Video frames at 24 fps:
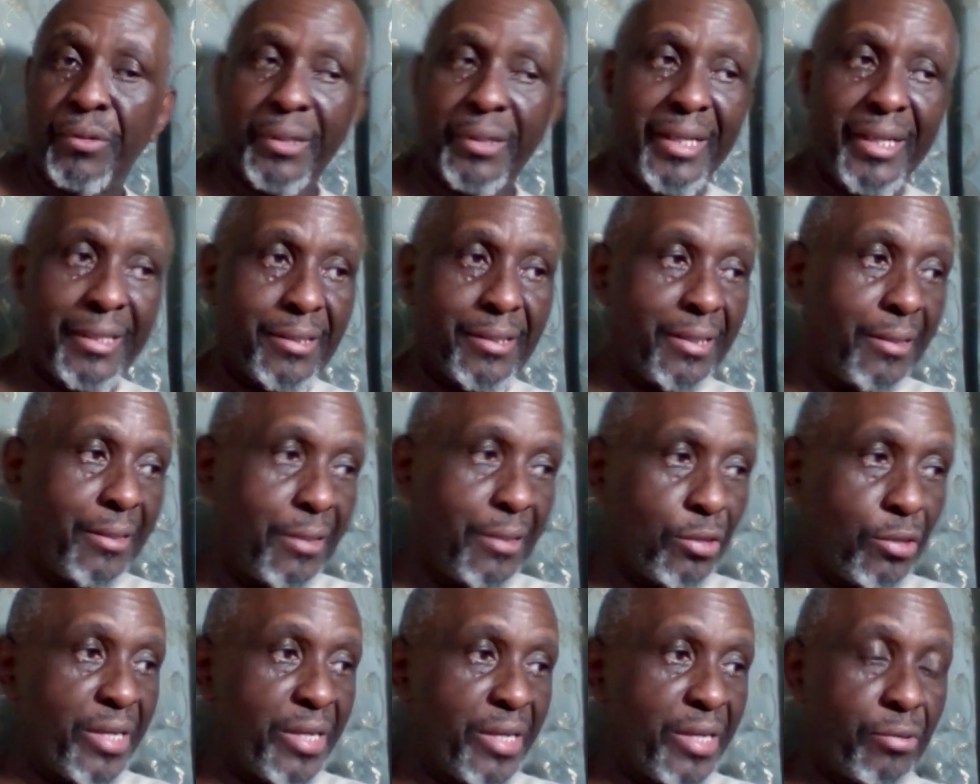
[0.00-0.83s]
let's say this
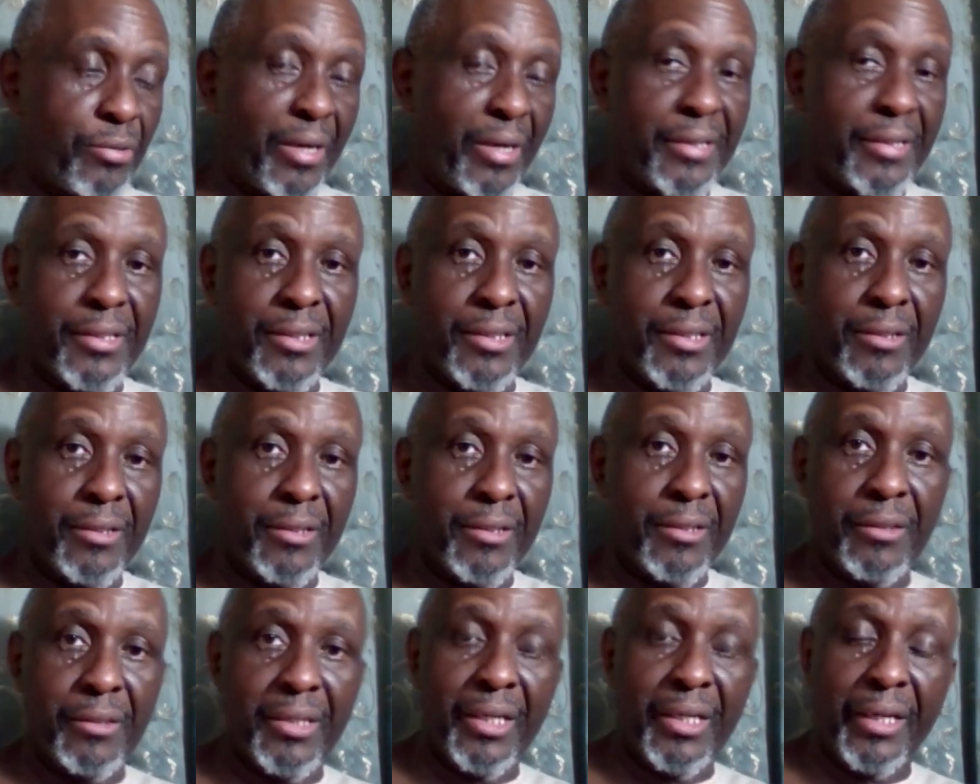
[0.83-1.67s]
restaurant is
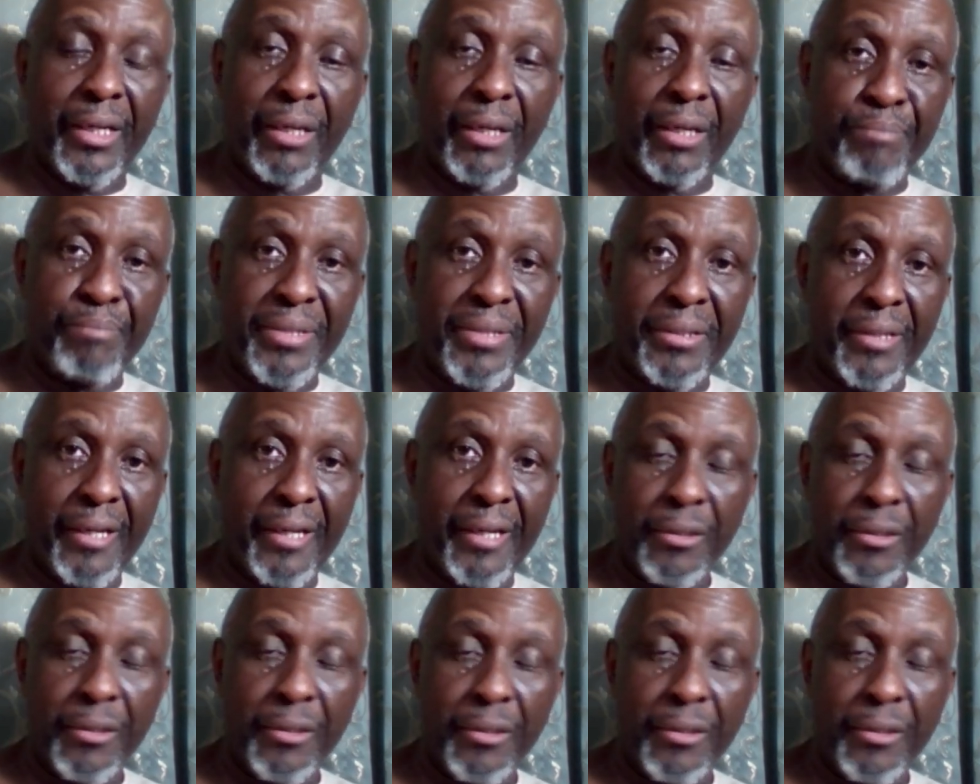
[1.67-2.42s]
dealing in pizzas,